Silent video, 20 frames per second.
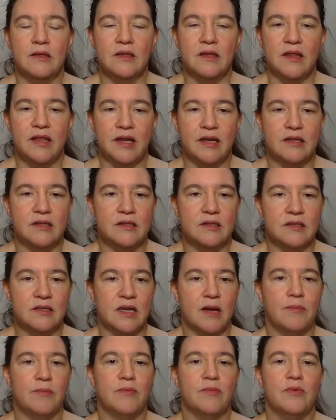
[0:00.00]
There is
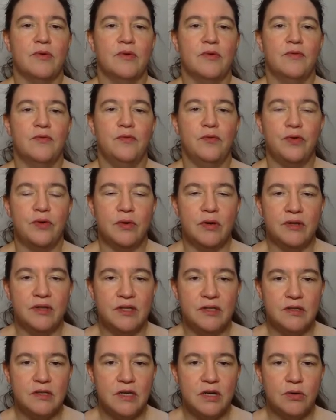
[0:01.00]
some view on
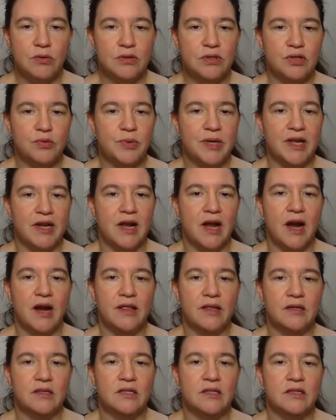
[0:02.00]
this code, so we can
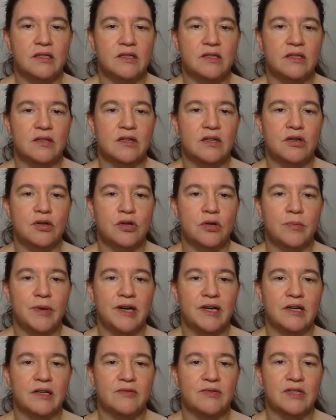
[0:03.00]
either
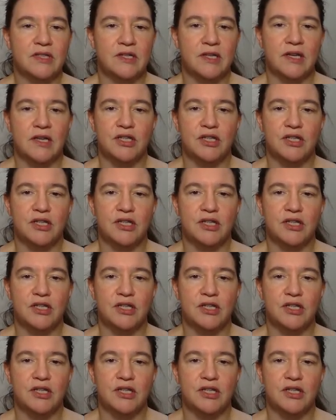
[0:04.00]
determine it with a